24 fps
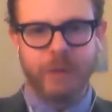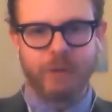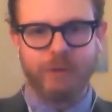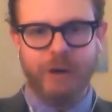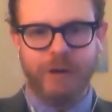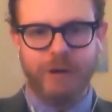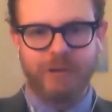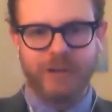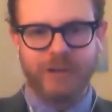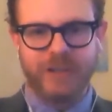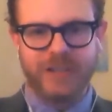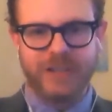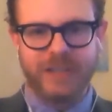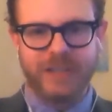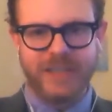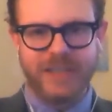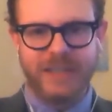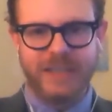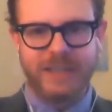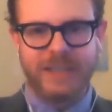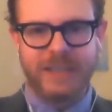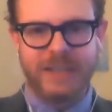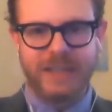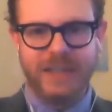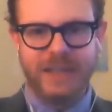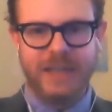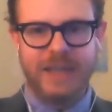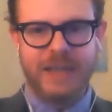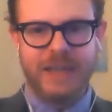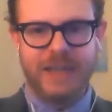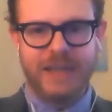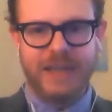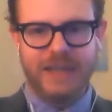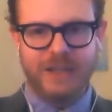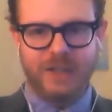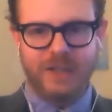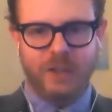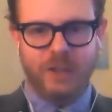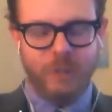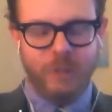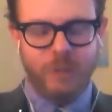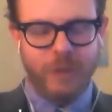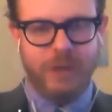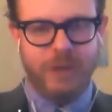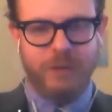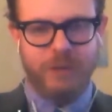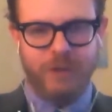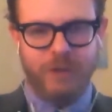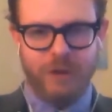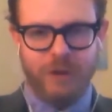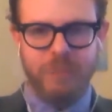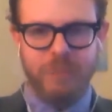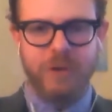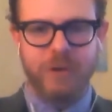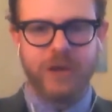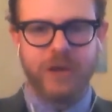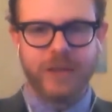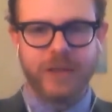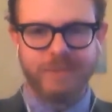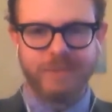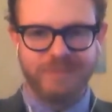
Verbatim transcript: references is too much for a book?"